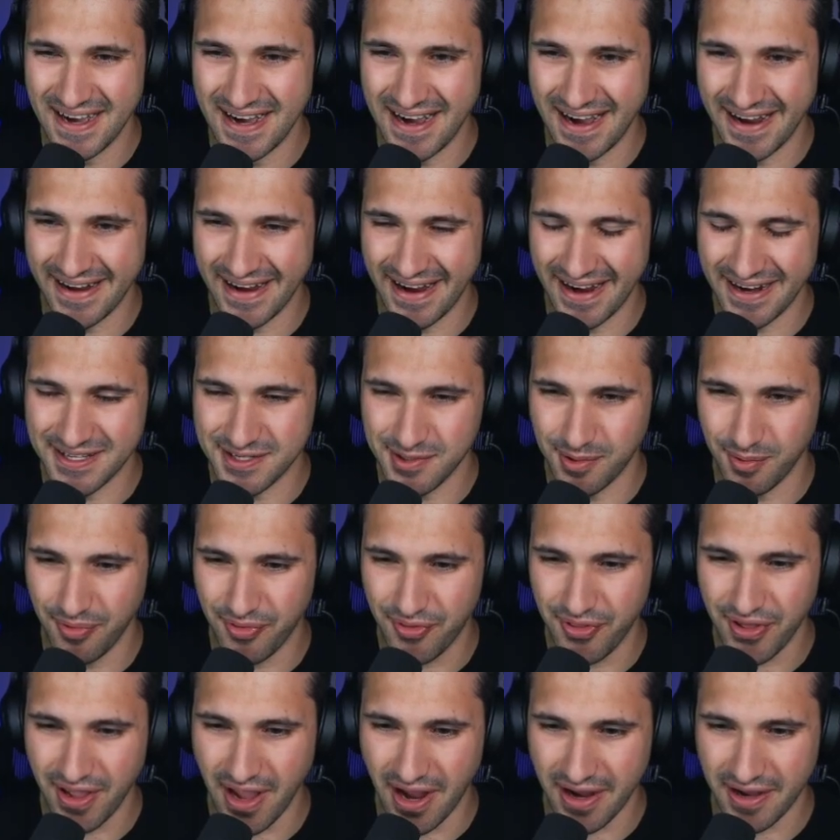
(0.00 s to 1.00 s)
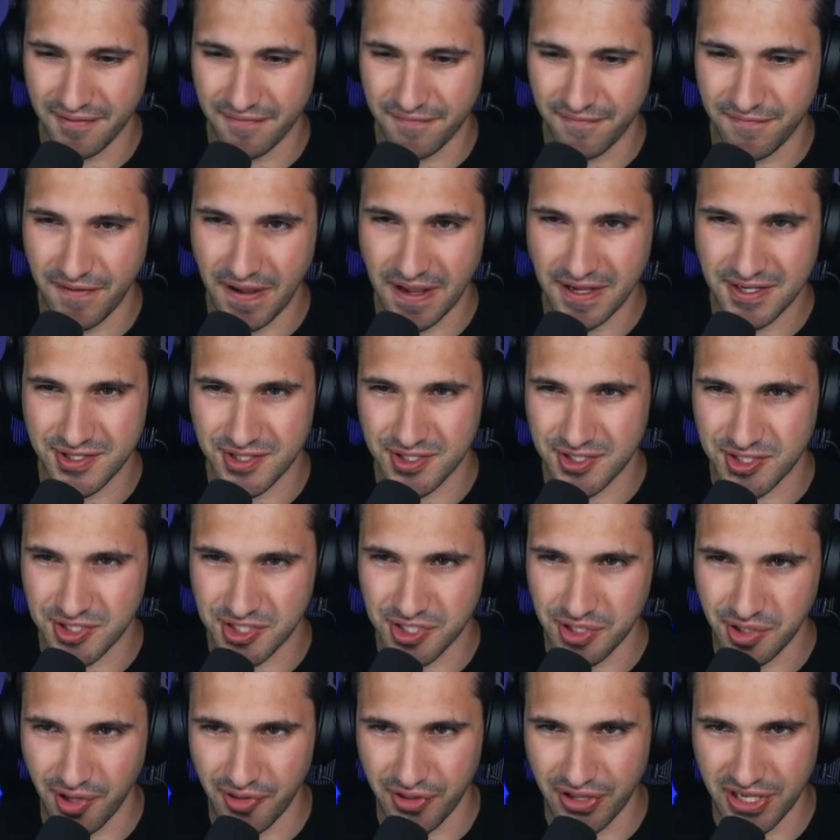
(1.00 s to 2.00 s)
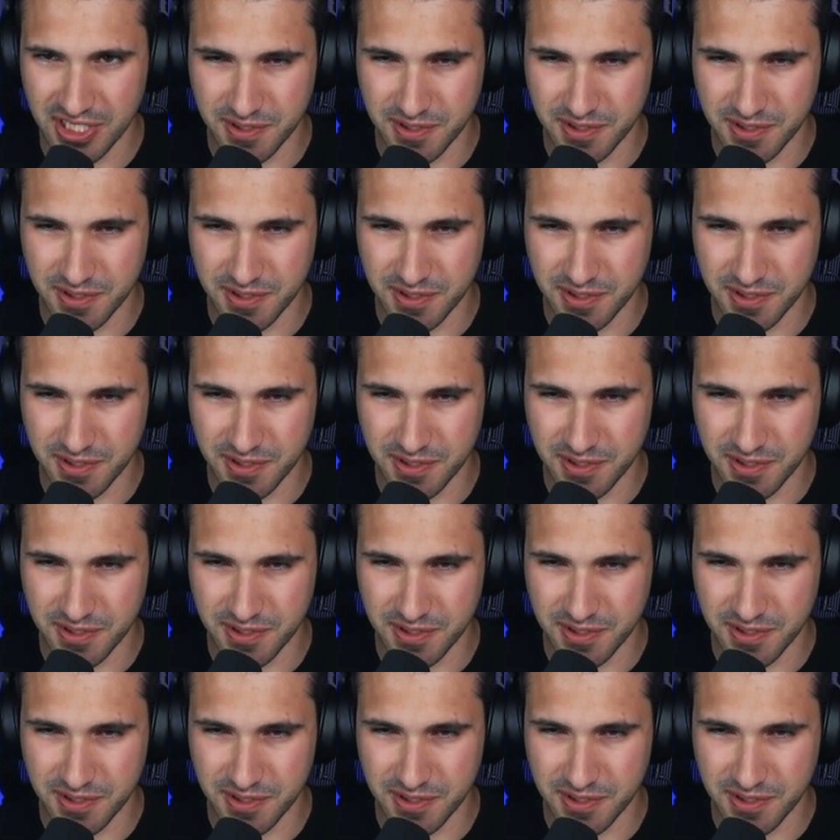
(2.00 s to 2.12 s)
I don't think I could face the seal. I think it's